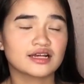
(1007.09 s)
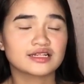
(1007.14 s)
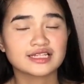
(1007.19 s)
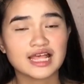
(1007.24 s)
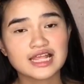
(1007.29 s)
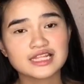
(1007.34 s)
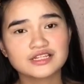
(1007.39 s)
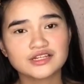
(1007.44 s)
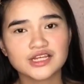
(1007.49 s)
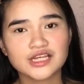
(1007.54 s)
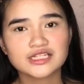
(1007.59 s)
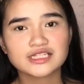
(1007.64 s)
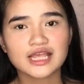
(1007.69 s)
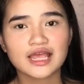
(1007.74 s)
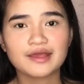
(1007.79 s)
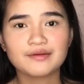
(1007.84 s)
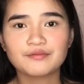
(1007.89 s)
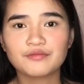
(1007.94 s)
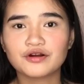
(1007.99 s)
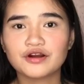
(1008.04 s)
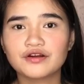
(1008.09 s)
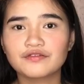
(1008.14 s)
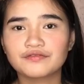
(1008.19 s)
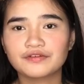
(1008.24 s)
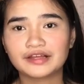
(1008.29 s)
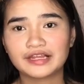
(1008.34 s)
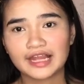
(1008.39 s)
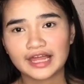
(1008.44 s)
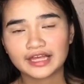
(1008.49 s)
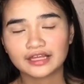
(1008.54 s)
accessories. I'm more of
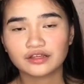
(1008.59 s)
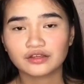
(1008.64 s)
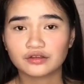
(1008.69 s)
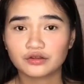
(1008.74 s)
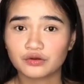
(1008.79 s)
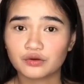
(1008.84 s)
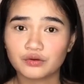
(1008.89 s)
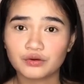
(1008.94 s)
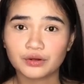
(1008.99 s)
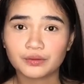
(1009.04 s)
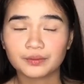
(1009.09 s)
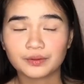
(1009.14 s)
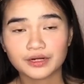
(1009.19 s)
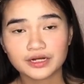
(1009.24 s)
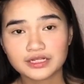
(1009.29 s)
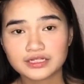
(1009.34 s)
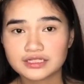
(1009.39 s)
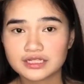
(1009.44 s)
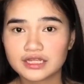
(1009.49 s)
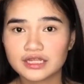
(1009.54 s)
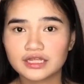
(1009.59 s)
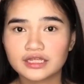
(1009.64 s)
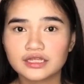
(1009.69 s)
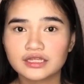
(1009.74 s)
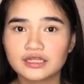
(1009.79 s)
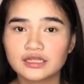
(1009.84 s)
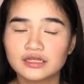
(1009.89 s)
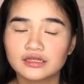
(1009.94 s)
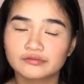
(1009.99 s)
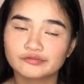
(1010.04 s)
a like gold
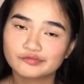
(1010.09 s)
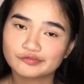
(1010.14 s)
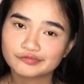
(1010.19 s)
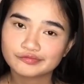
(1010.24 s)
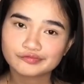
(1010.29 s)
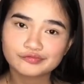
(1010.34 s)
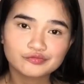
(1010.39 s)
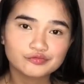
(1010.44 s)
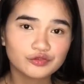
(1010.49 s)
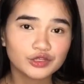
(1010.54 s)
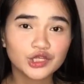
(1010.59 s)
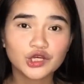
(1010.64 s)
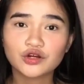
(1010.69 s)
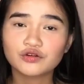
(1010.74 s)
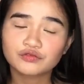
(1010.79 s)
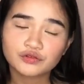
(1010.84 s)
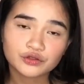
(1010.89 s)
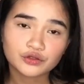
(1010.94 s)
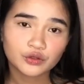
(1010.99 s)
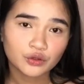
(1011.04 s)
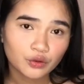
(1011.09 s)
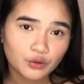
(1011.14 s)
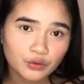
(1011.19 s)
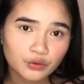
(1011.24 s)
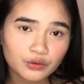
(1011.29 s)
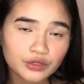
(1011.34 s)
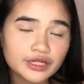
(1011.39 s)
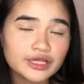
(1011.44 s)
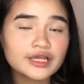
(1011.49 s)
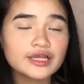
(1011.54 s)
person, eagle for
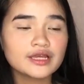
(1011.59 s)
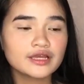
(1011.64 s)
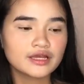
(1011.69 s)
gold.